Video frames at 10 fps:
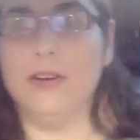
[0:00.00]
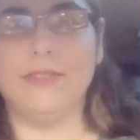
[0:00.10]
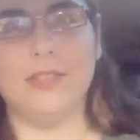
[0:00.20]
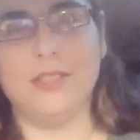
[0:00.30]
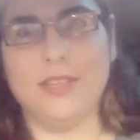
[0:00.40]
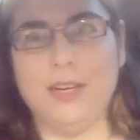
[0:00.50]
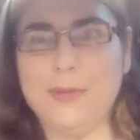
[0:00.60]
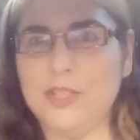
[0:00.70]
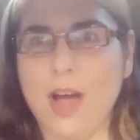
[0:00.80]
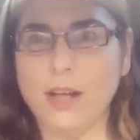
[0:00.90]
if this is going to be
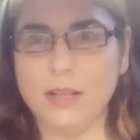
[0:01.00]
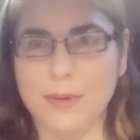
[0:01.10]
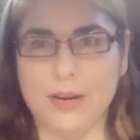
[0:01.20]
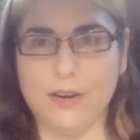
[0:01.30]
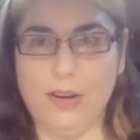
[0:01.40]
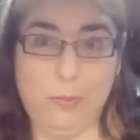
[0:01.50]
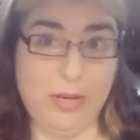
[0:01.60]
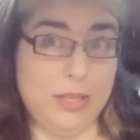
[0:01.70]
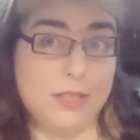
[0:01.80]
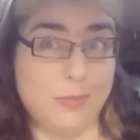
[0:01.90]
chocolate buttercream, we
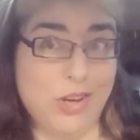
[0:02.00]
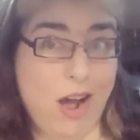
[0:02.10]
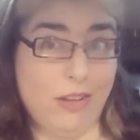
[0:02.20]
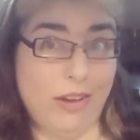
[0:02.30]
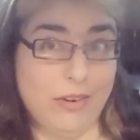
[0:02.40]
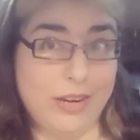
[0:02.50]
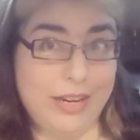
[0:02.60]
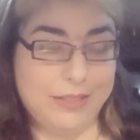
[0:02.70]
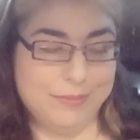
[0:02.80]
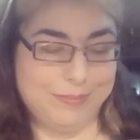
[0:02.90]
need some chocolate, right?